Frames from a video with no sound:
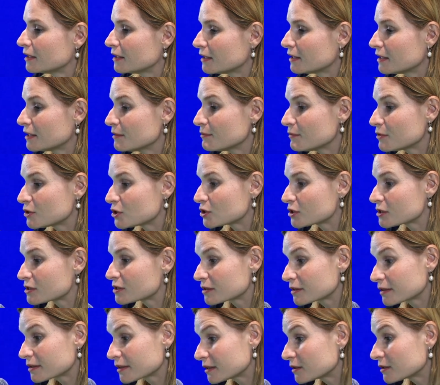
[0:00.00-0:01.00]
Images
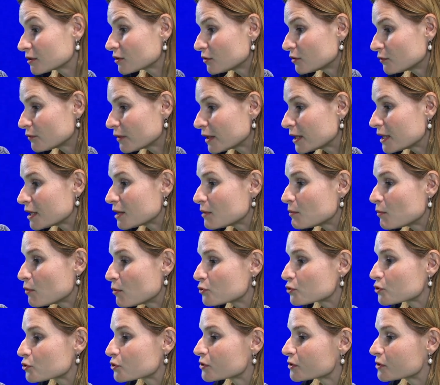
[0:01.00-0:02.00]
can convey
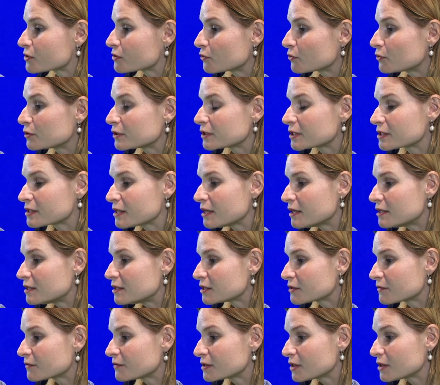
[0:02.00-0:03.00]
emotions or
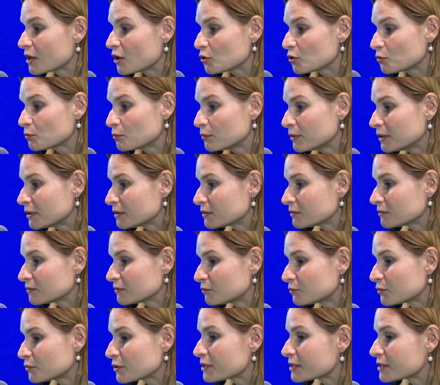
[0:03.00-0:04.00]
desires without being
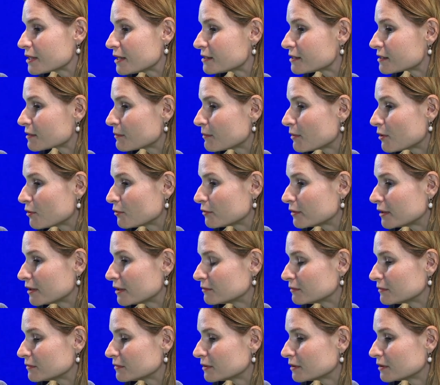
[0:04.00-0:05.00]
precise about
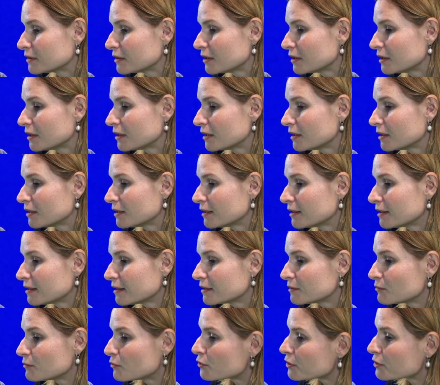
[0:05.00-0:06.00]
them.
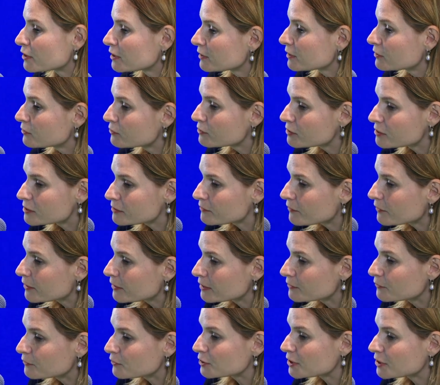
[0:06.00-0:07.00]
The more elusive the
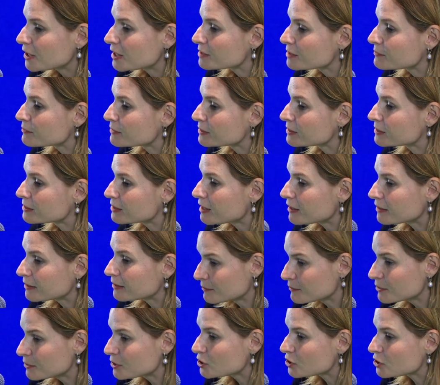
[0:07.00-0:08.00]
advertisement
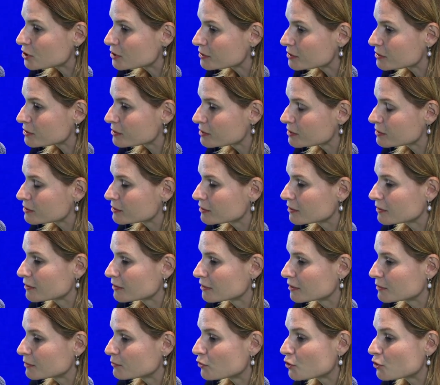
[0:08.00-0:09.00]
image is,
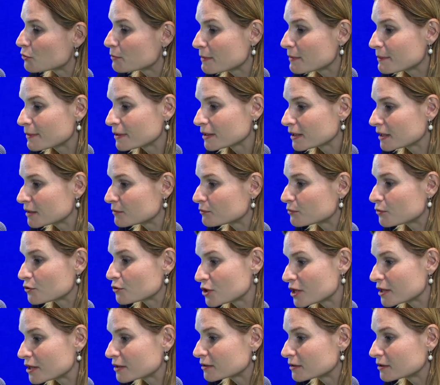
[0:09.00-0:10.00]
the more people can
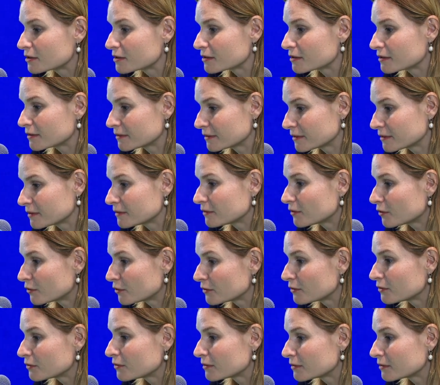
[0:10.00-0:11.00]
project
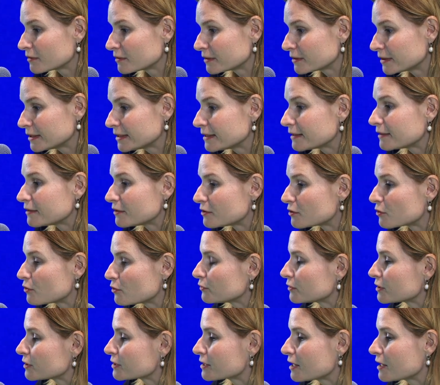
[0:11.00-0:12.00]
on it their
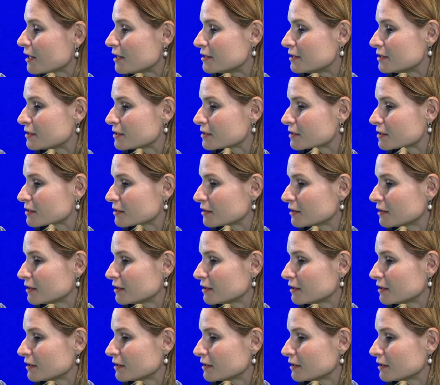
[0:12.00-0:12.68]
own desires.